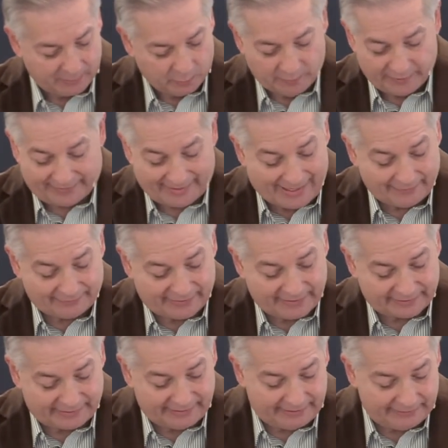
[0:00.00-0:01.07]
Without
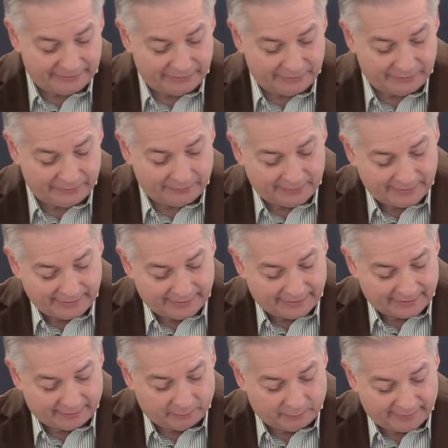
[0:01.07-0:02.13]
this, he knew.
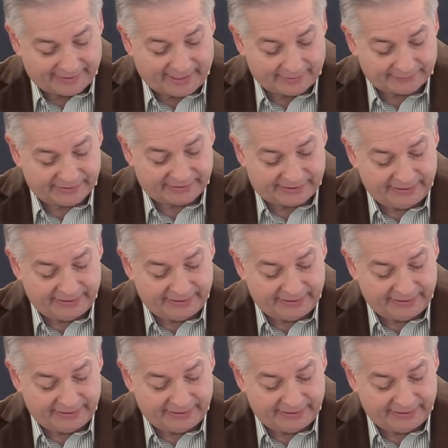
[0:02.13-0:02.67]
Uh, without this,